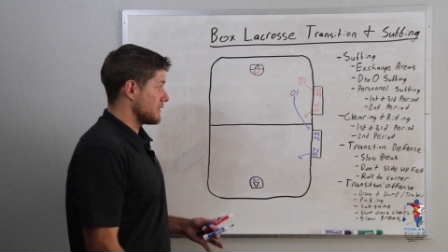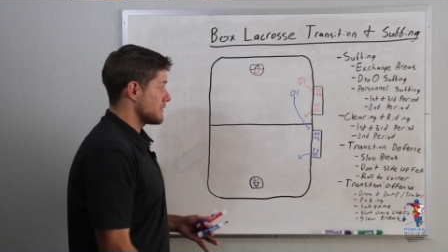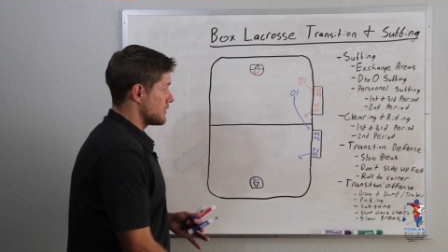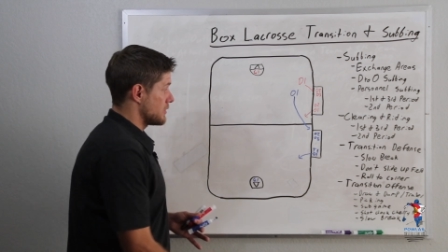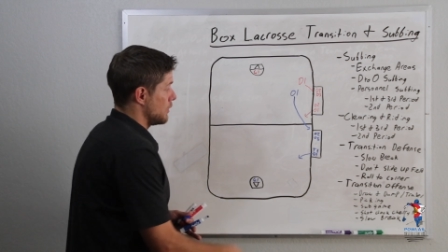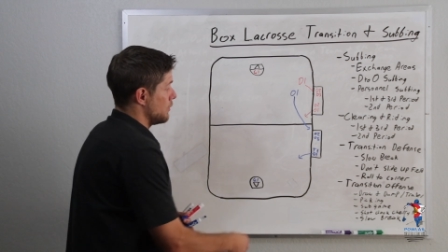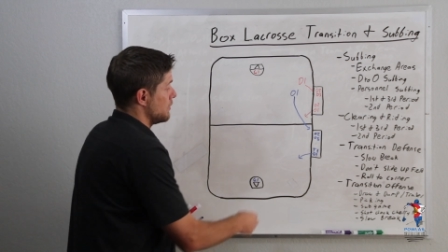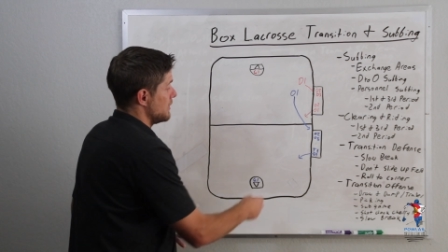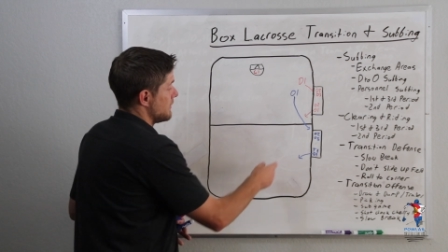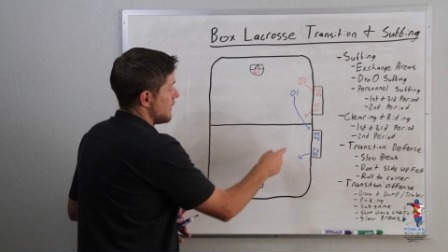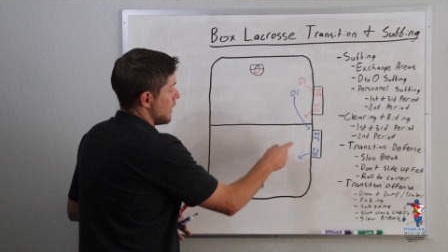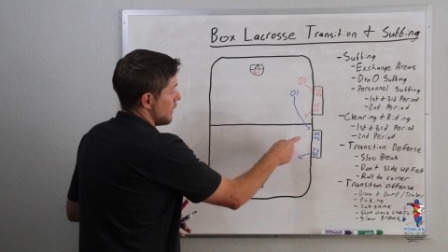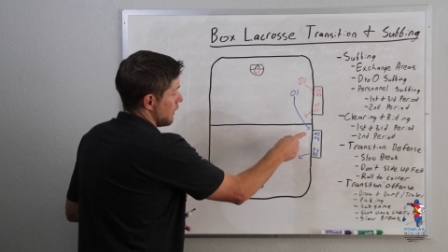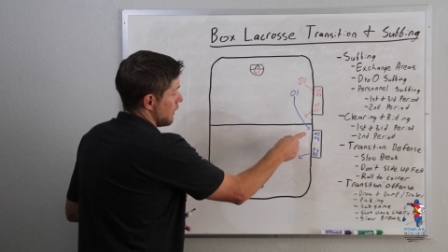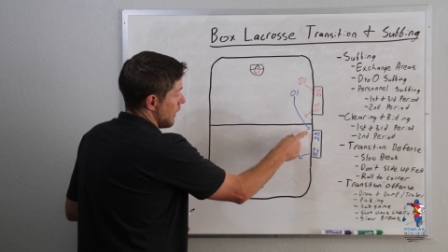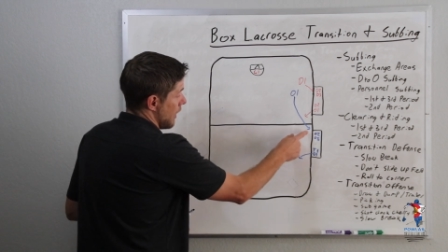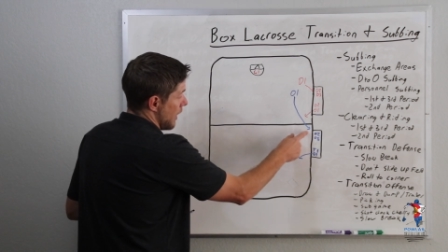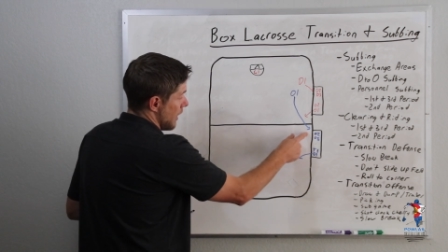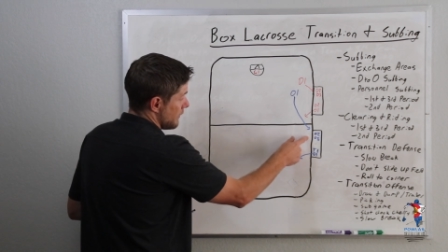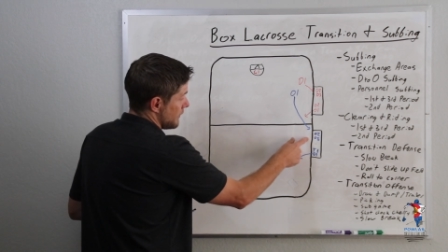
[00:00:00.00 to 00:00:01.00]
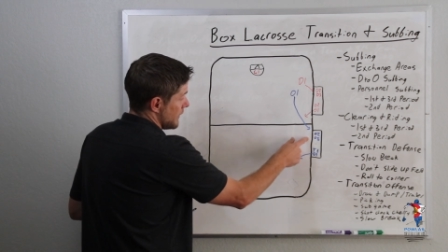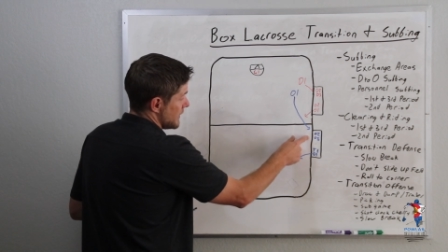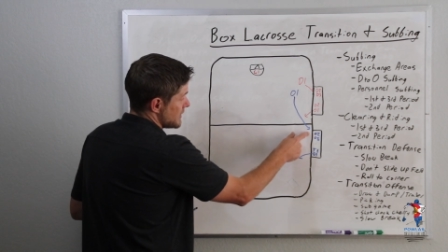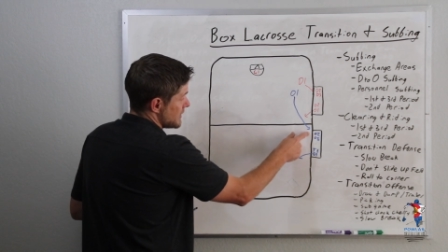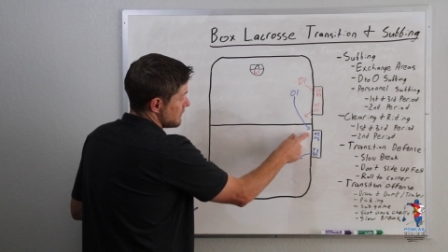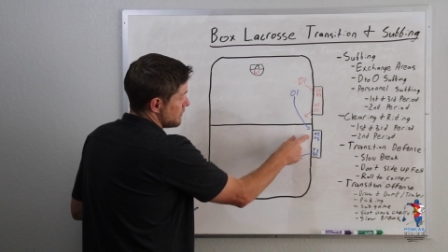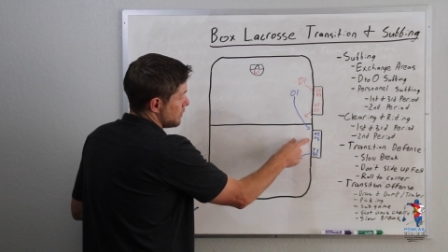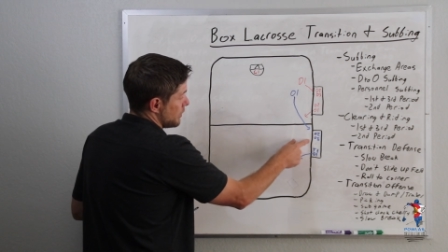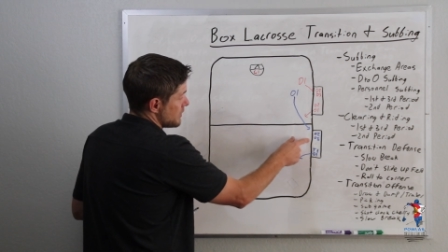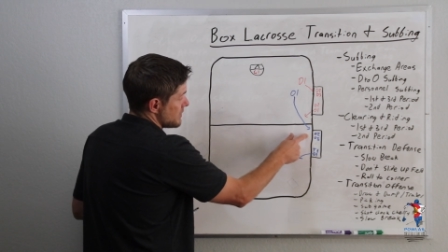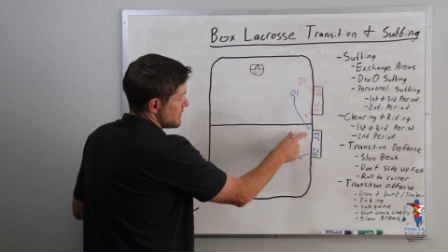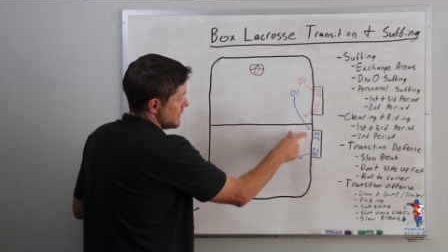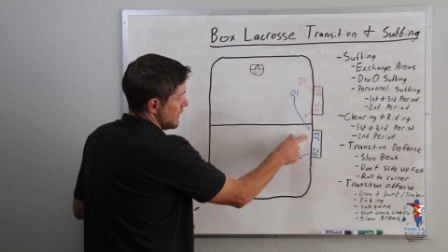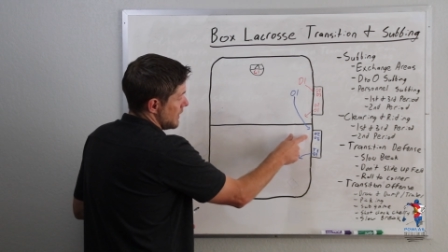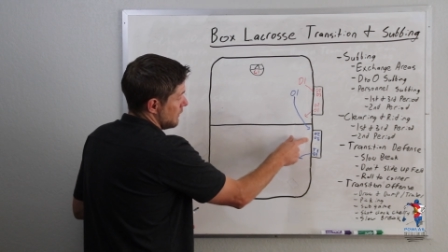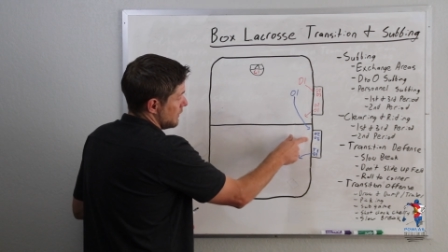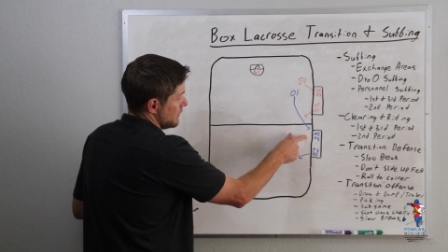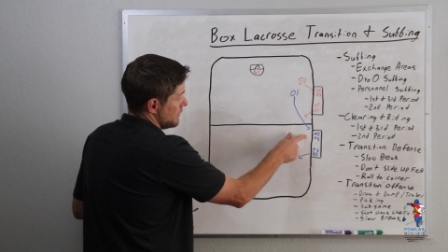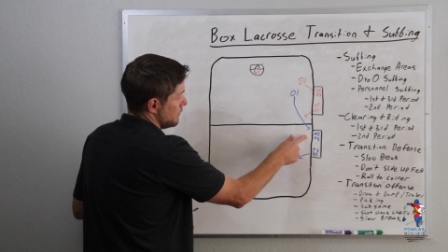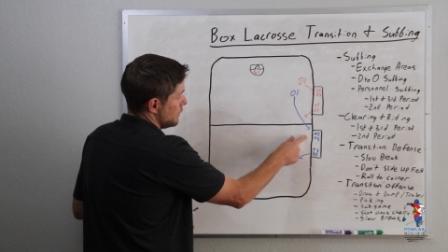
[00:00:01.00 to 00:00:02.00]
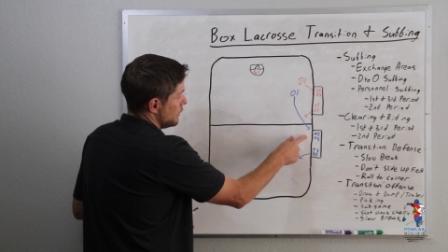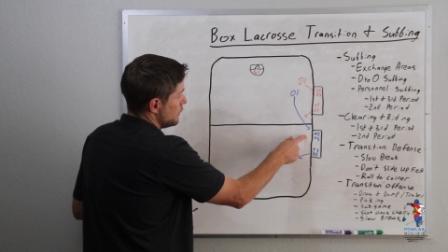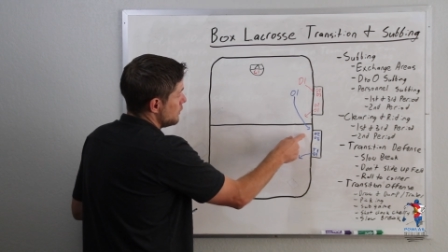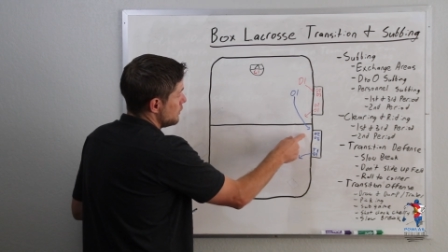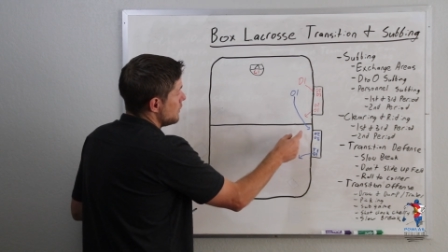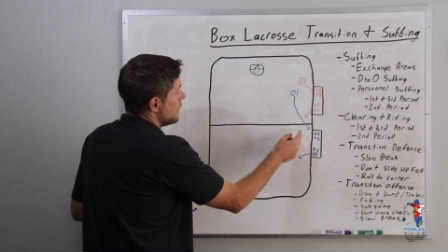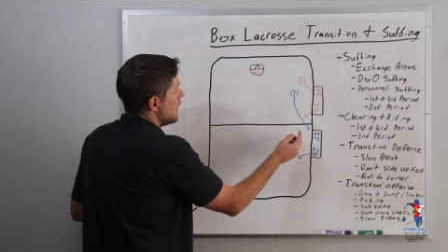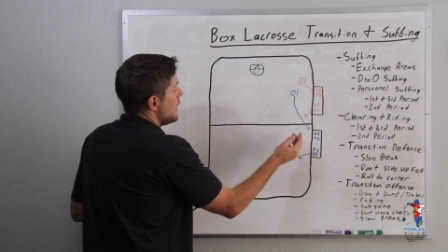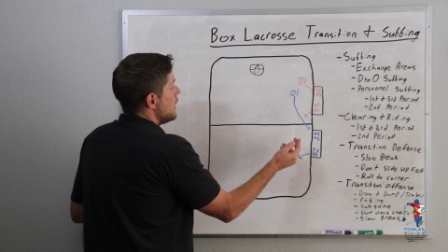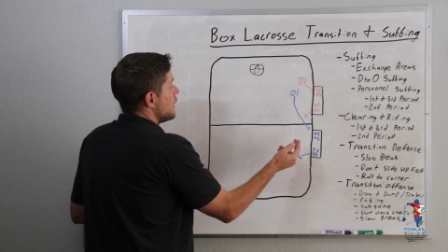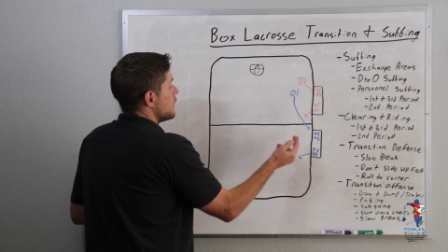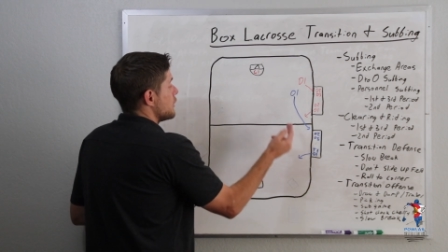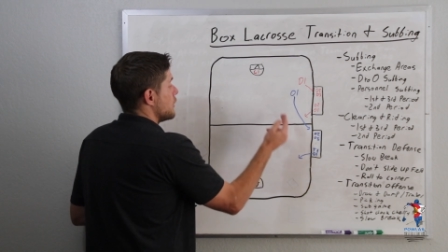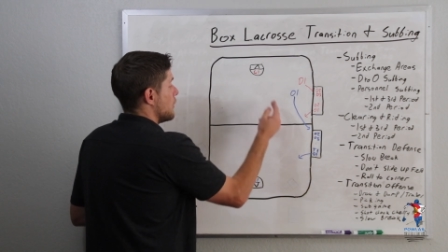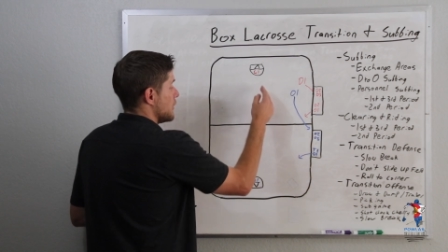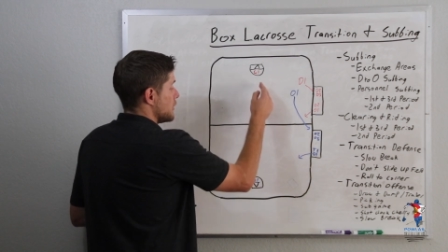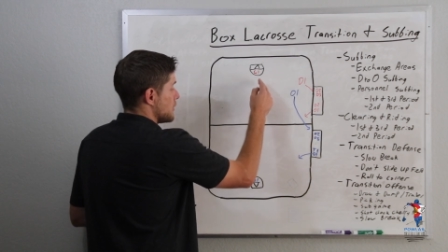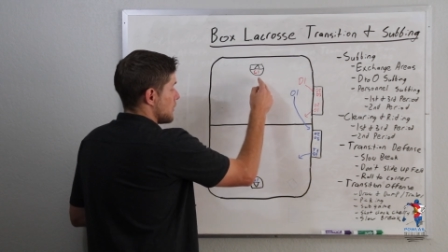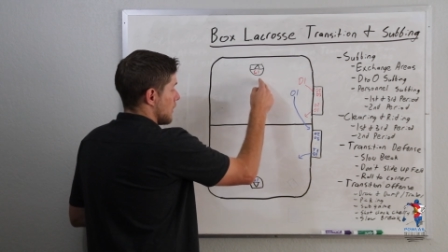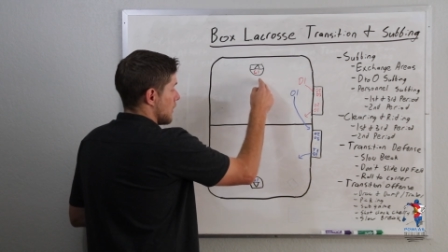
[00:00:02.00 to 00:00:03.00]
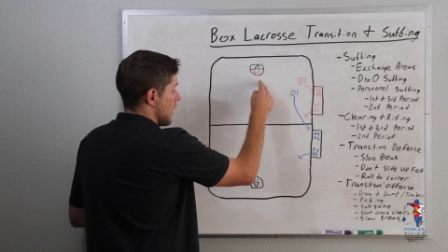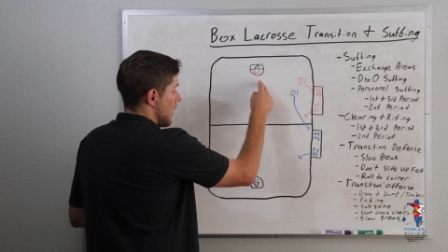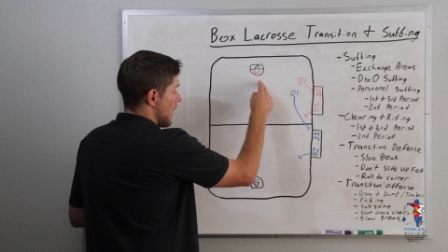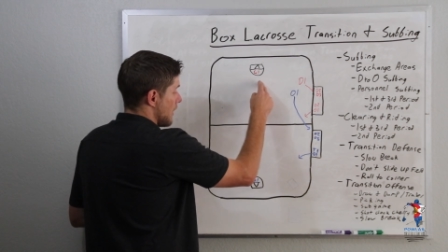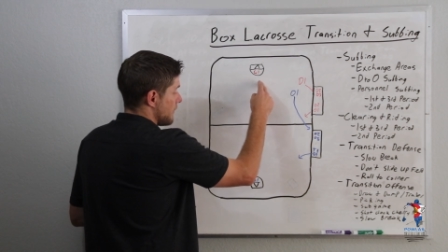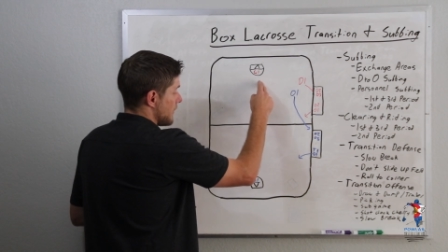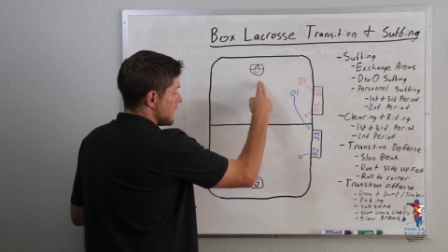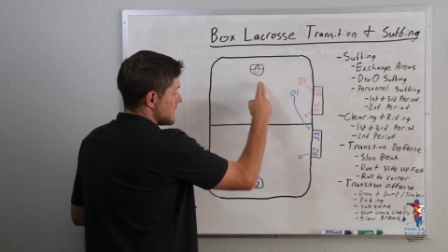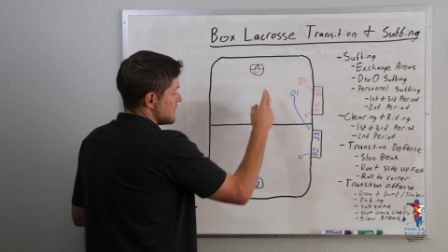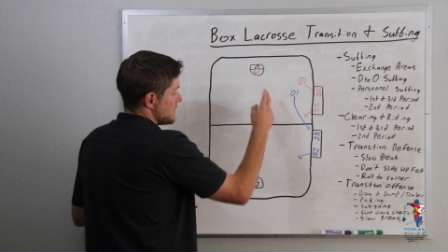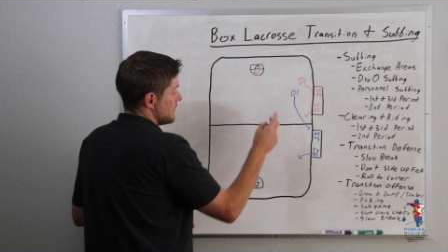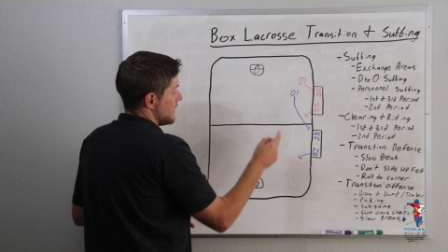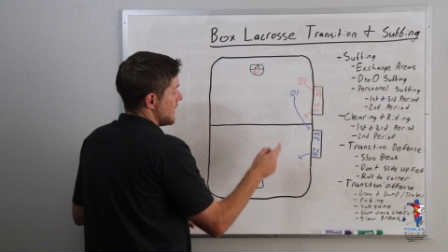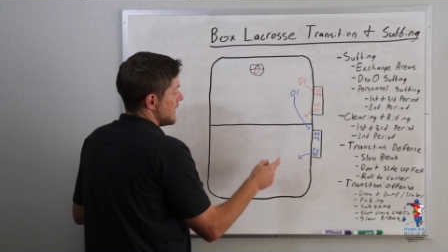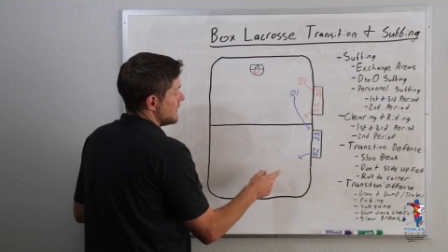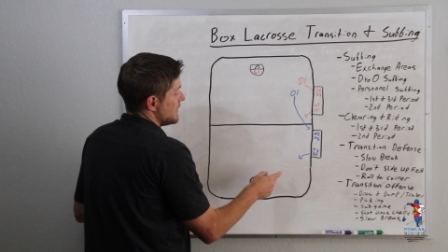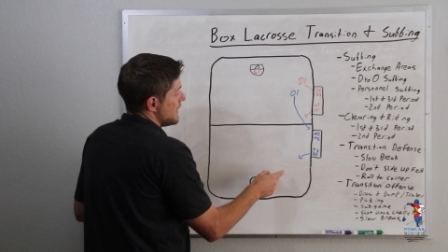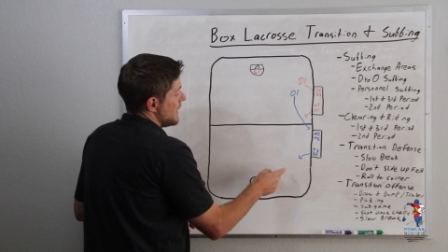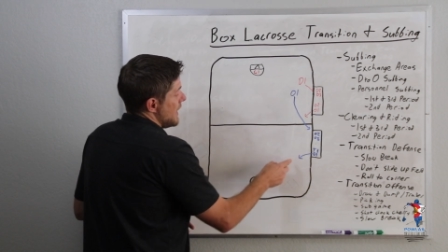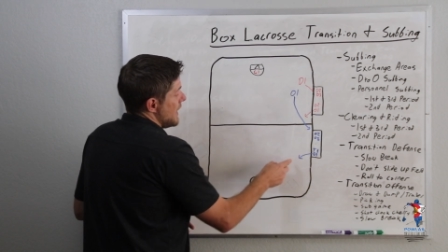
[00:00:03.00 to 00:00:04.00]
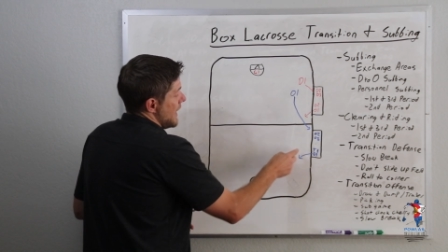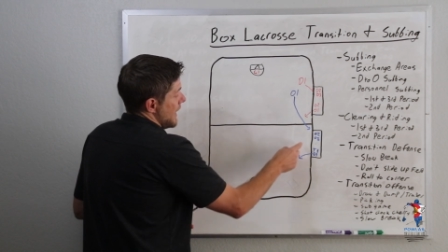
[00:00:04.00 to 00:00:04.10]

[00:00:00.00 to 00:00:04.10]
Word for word: So we've got our offensive personnel in blue going to our offensive end,